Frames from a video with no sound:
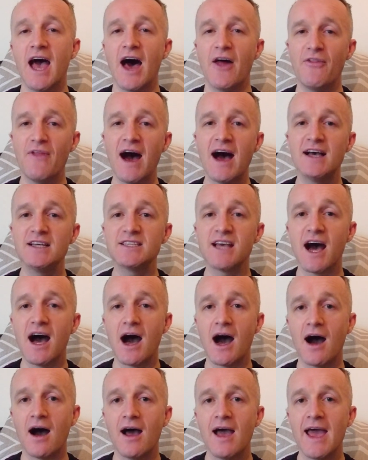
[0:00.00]
And that's
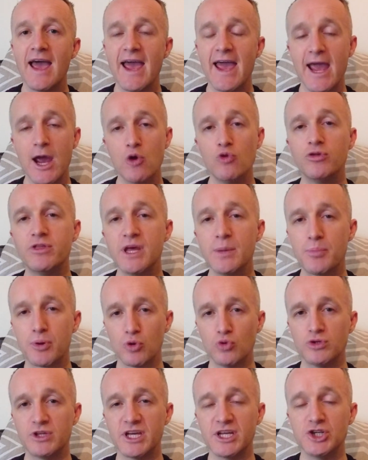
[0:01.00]
a healthy
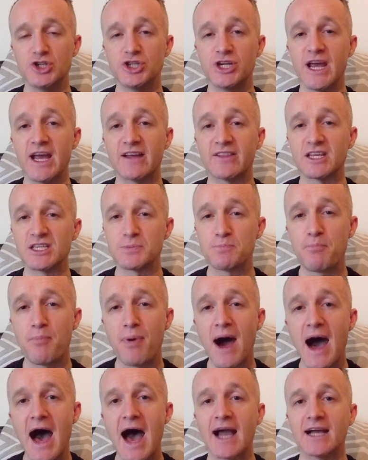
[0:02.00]
protein shake that's
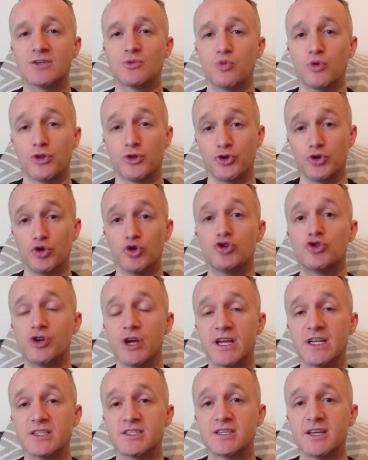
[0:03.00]
packed with
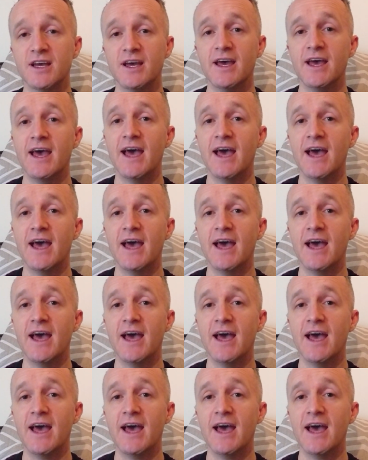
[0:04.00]
nutrients.